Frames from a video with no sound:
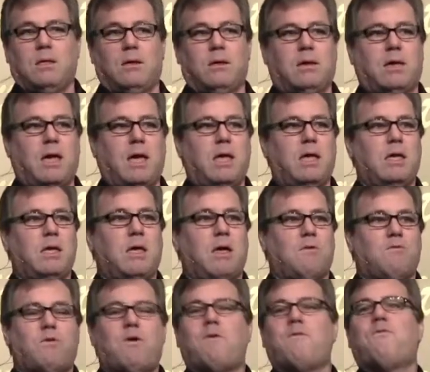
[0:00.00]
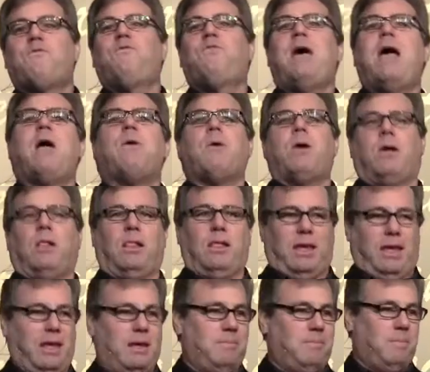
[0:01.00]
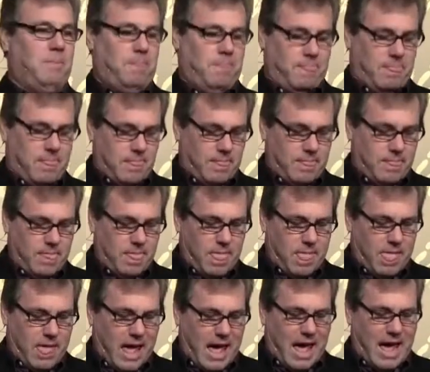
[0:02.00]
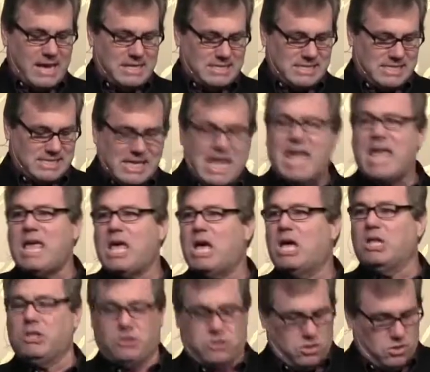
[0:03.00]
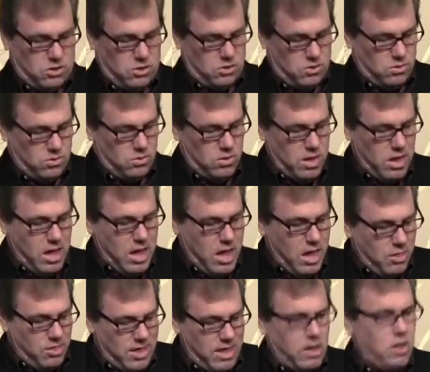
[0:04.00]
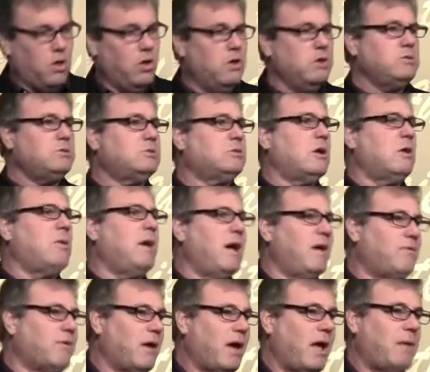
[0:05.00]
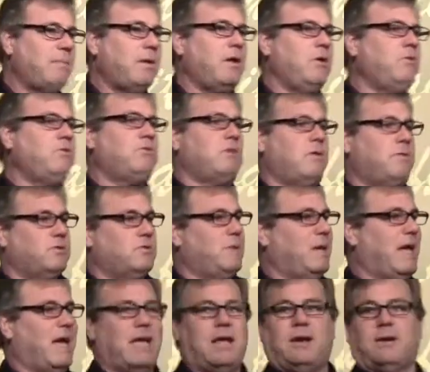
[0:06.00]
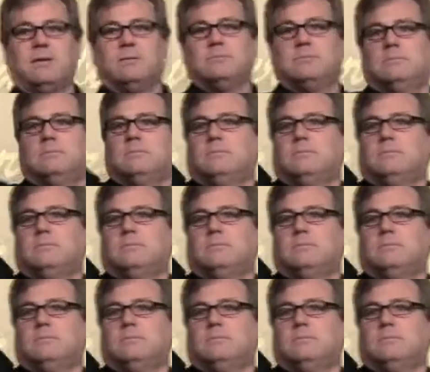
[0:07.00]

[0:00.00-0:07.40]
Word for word: Okay? For verily, I say unto you that whosoever, how many whosoever's we got here?